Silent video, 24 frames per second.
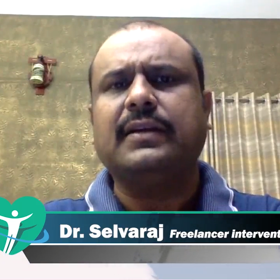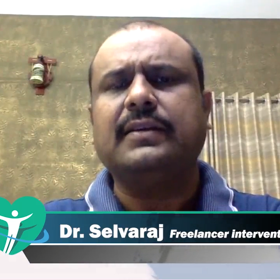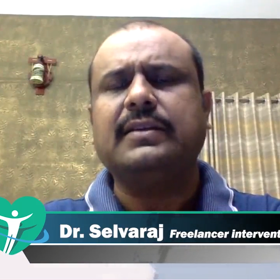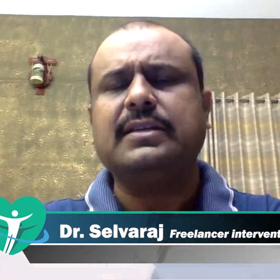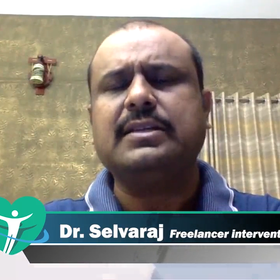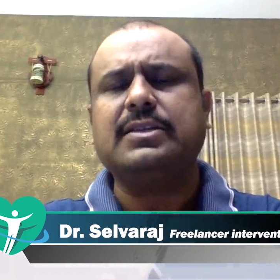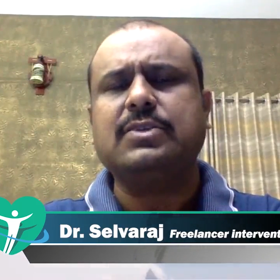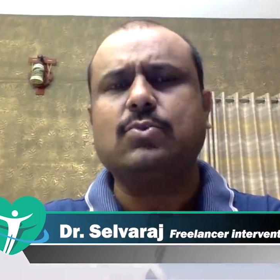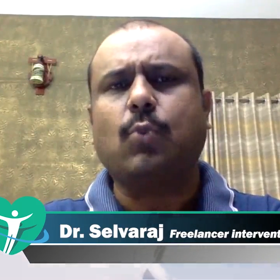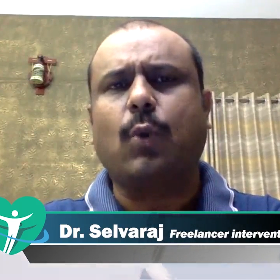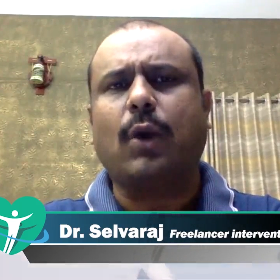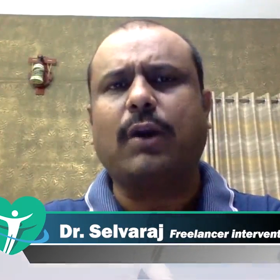
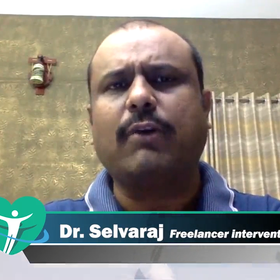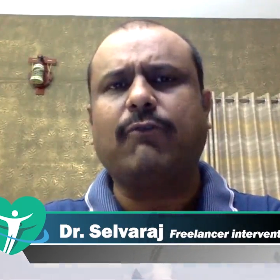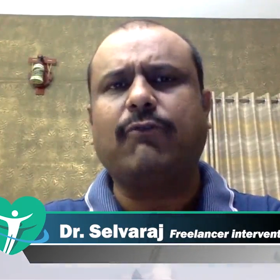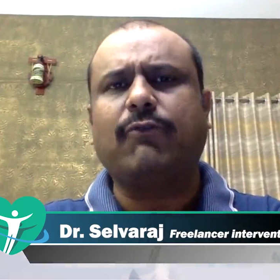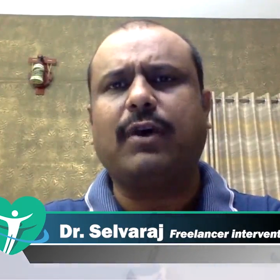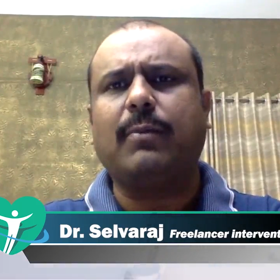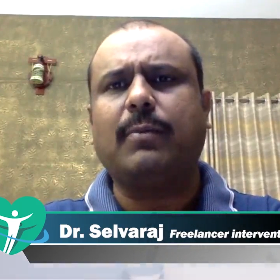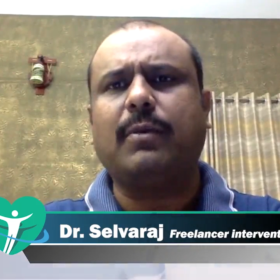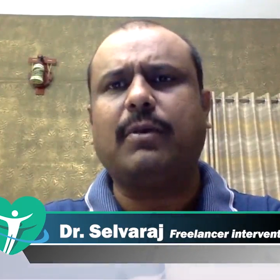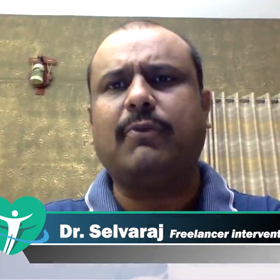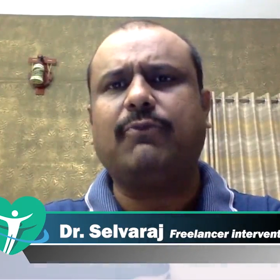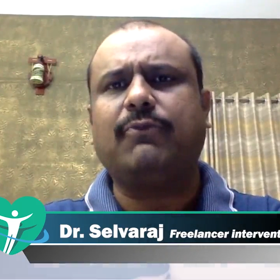This is one
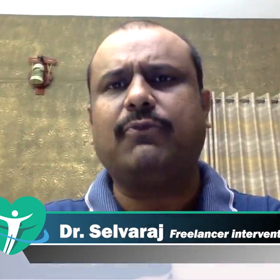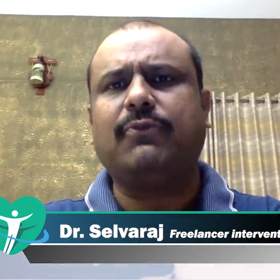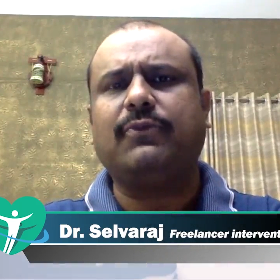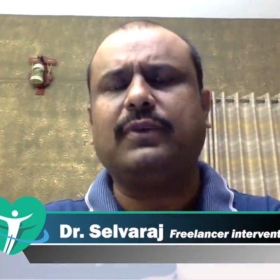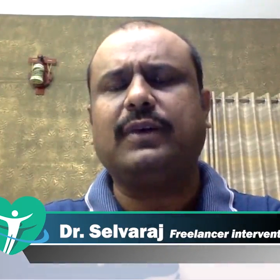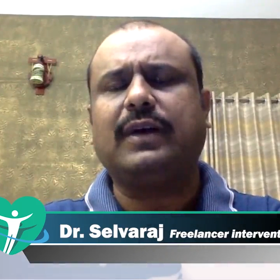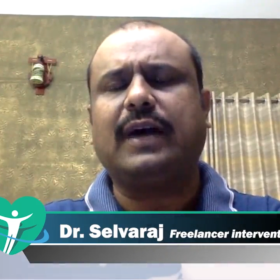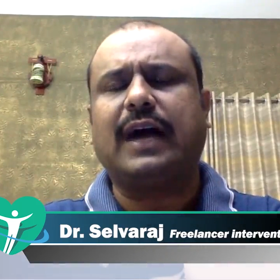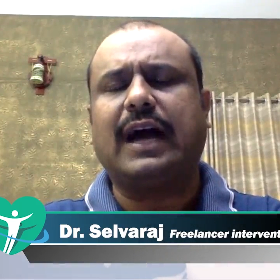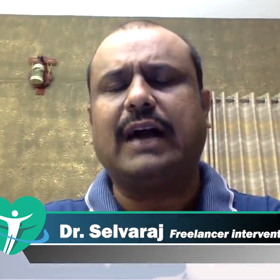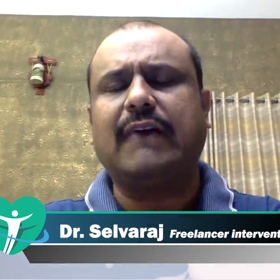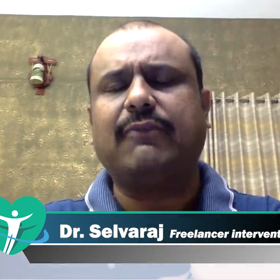form of
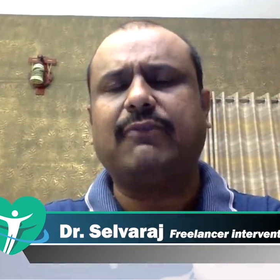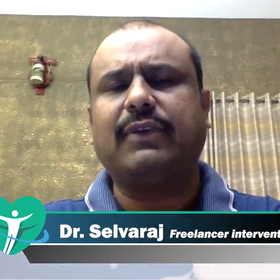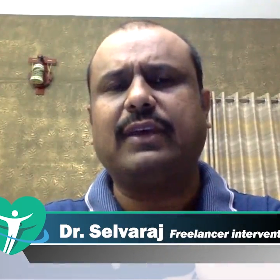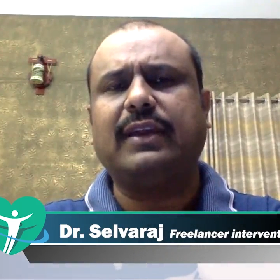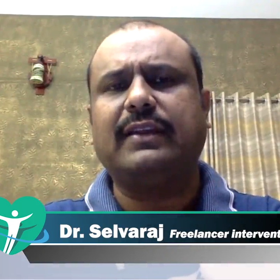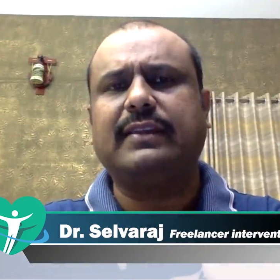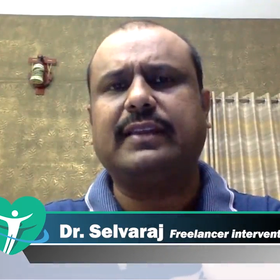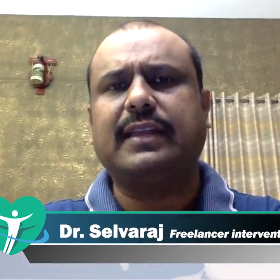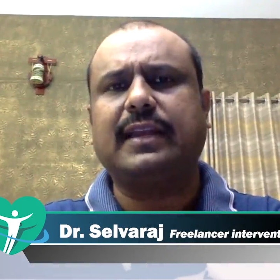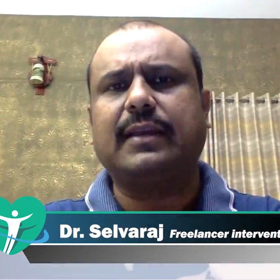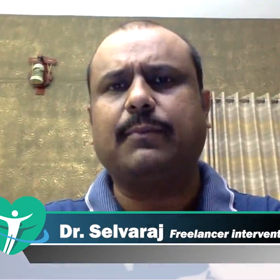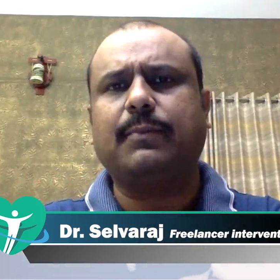heart
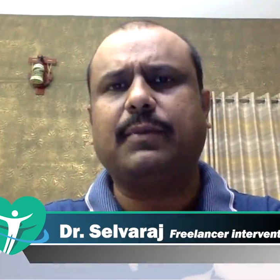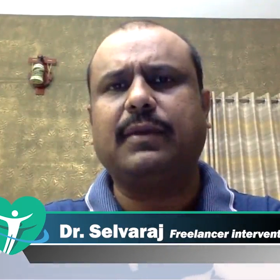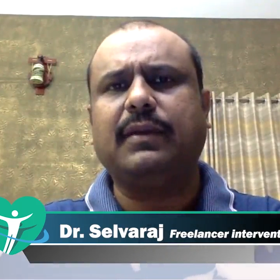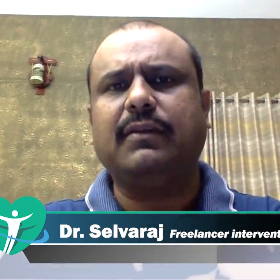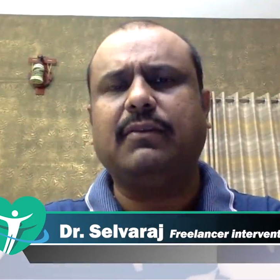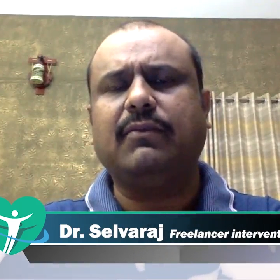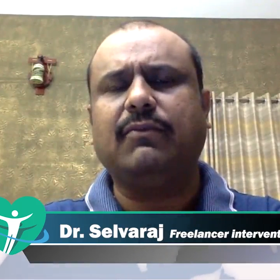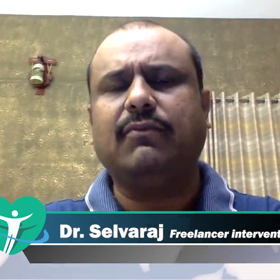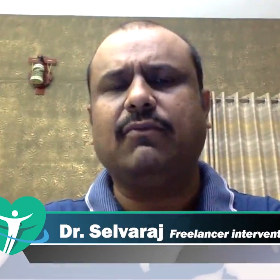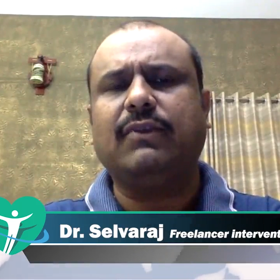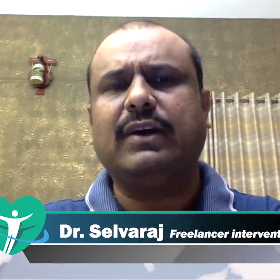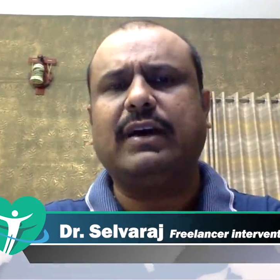failure
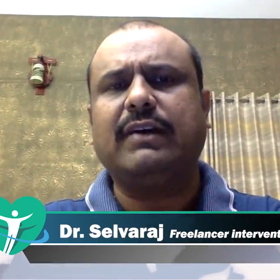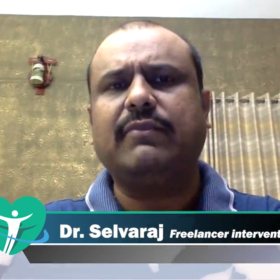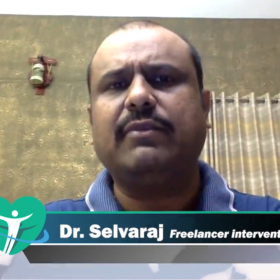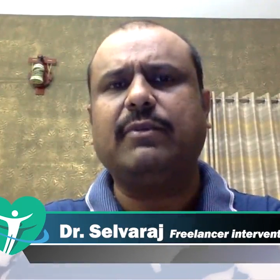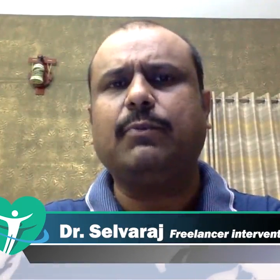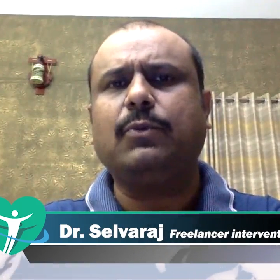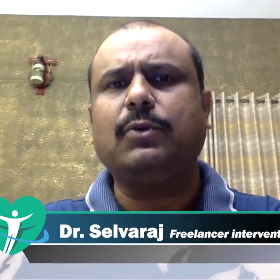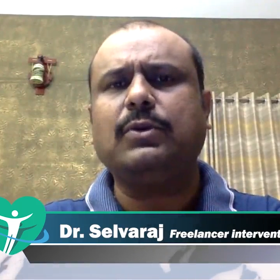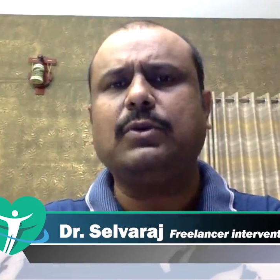therapy where we